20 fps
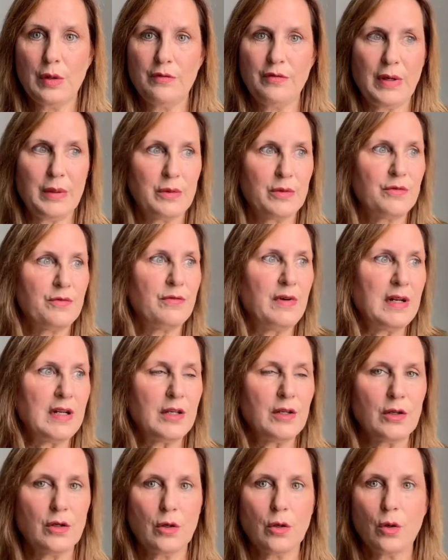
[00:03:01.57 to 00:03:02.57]
if I were
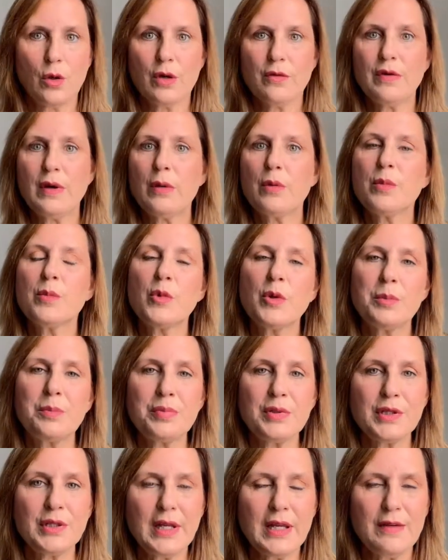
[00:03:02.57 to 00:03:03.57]
funnier, or if I were more
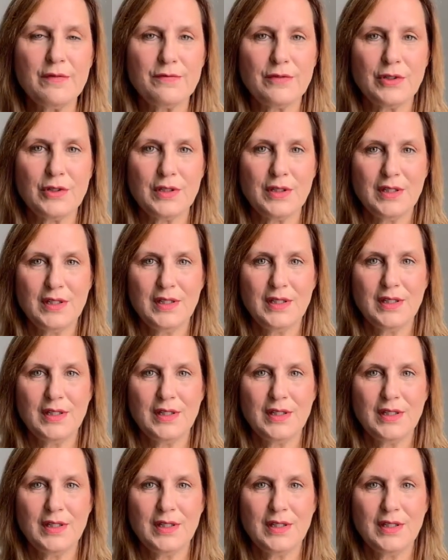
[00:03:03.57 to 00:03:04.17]
playful,